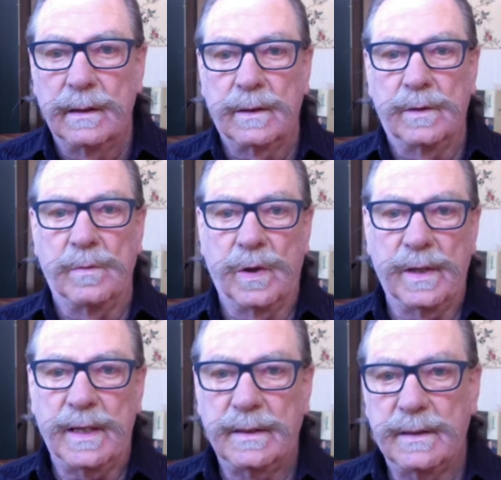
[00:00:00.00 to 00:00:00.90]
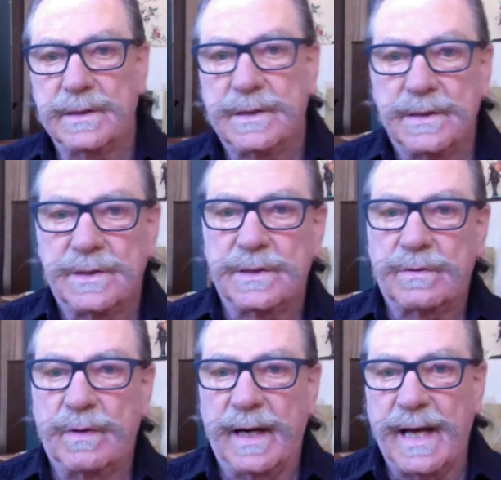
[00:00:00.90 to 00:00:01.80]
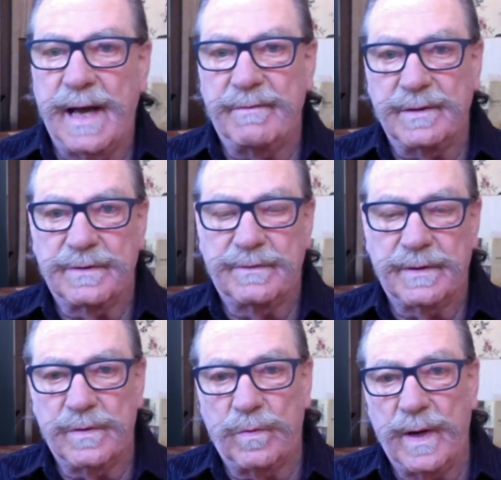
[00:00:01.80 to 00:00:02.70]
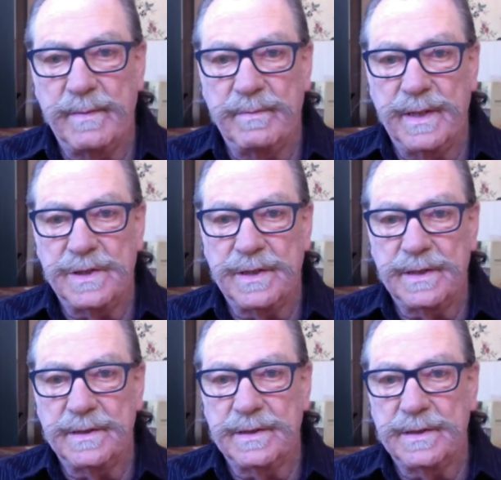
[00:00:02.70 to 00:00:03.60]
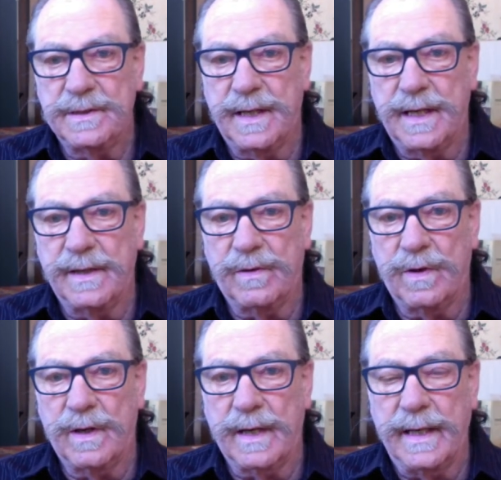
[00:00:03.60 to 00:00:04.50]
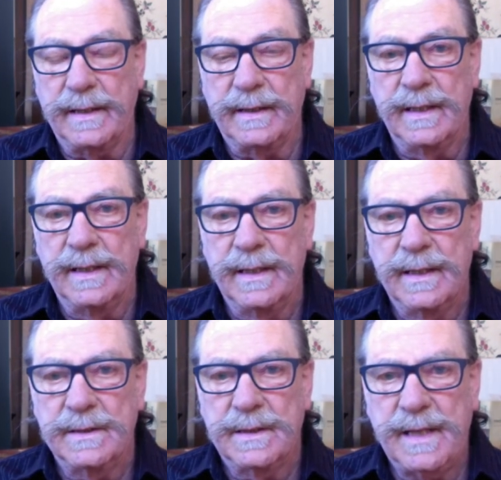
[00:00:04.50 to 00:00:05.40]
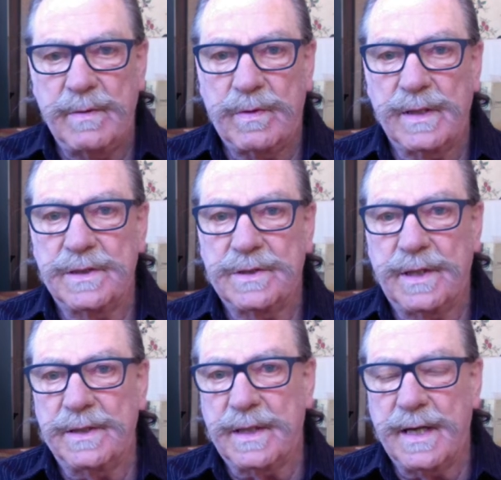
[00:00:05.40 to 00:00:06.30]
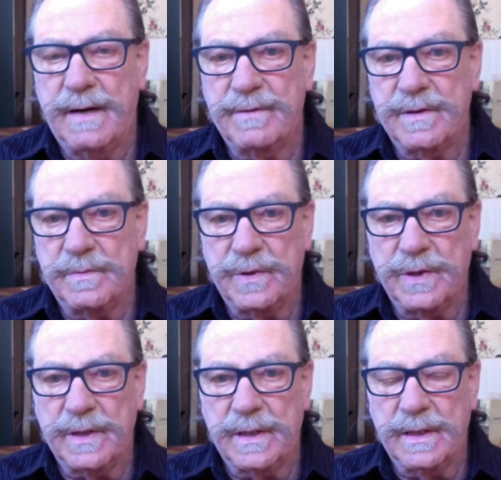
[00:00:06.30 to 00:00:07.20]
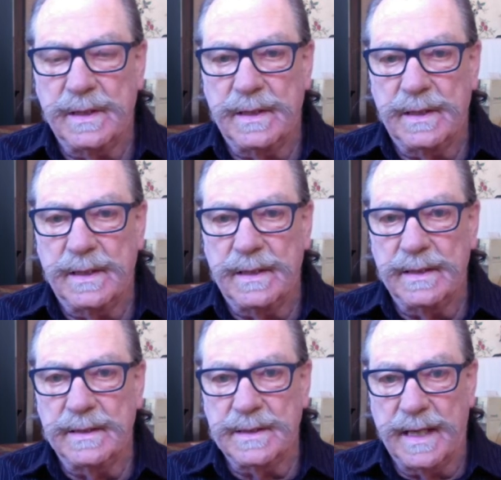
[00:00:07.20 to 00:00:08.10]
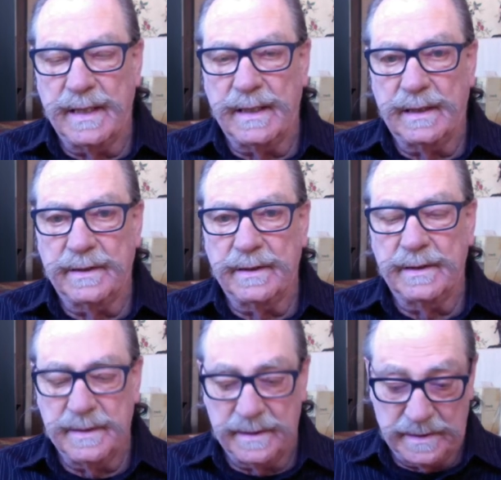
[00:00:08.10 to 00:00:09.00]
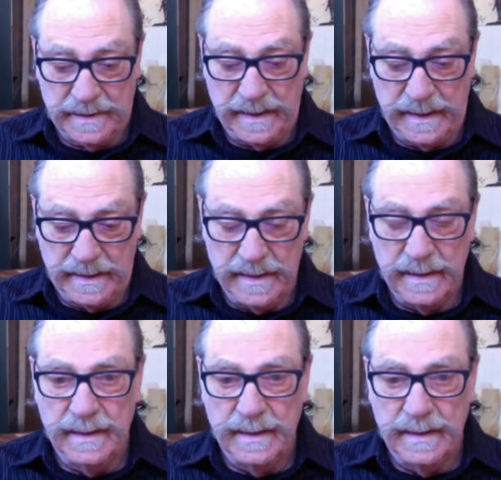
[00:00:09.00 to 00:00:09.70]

Good morning. This is Craig Evans for thewaymissions.org, and today we're going to start to cover the book entitled The Seed,